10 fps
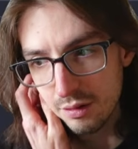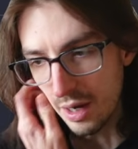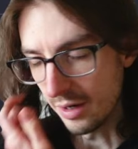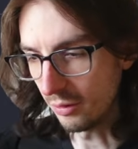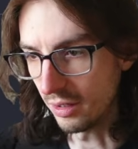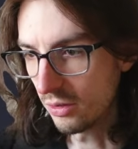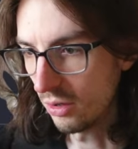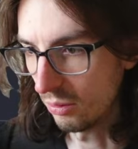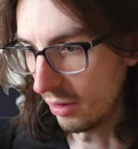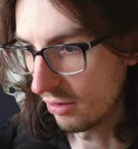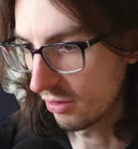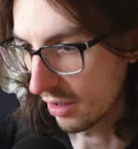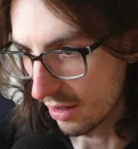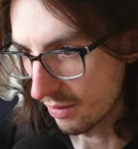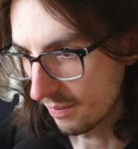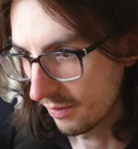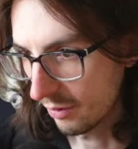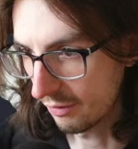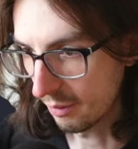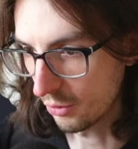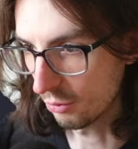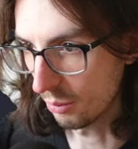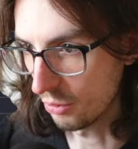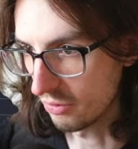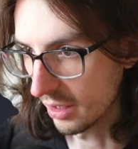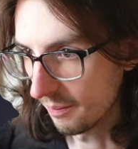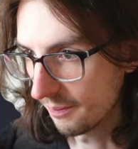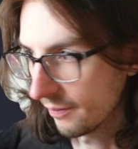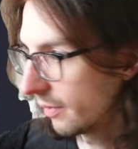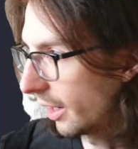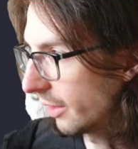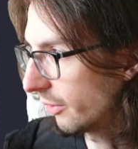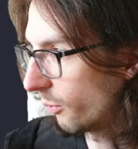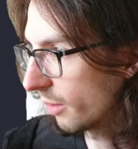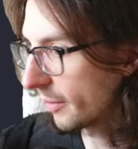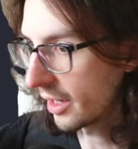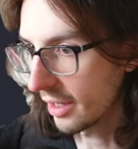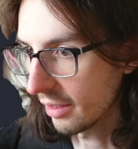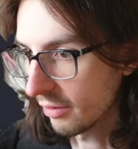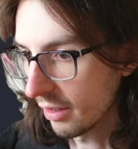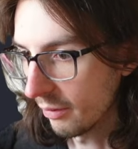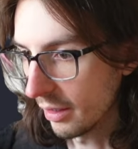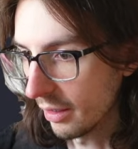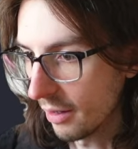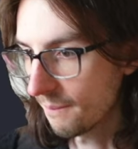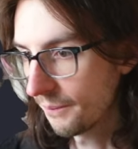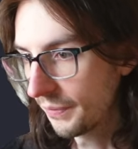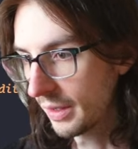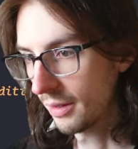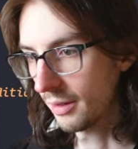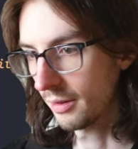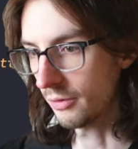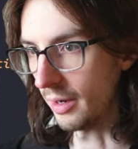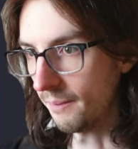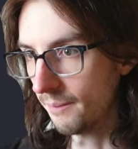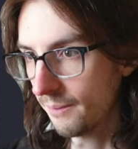I don't need to call rescale if I'm just removing them. I don't know where my head is at right now. It's all right.